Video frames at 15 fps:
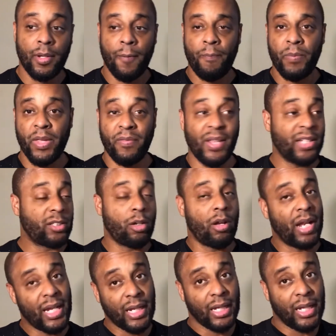If that's all they
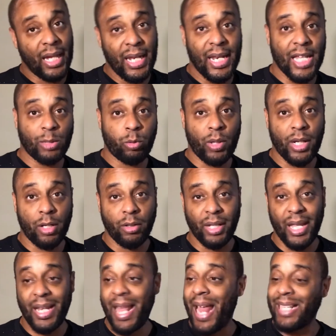can get, that's what they're going to get.
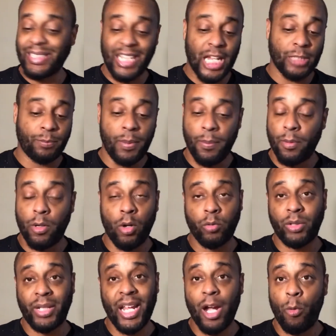A lot of times people going to
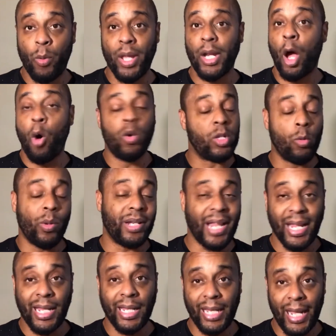deal with only what they
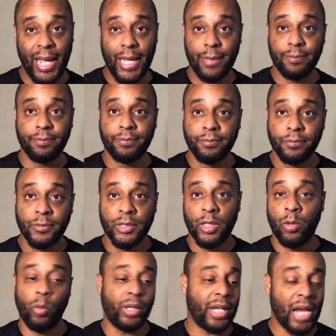can get,
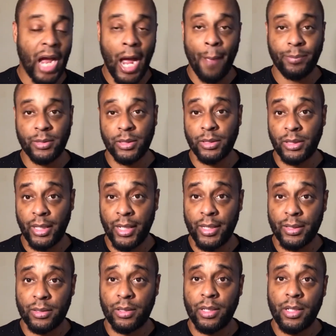what their options
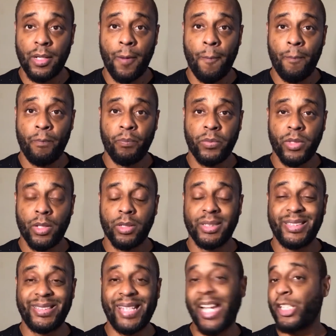is.
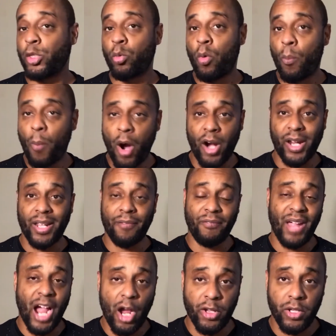Sexual market
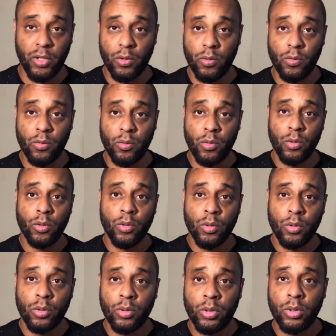value.
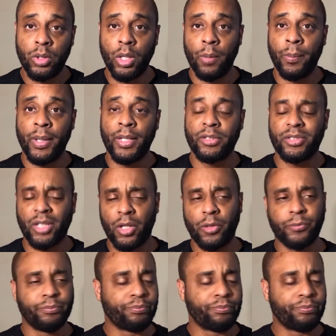You know what I mean? So,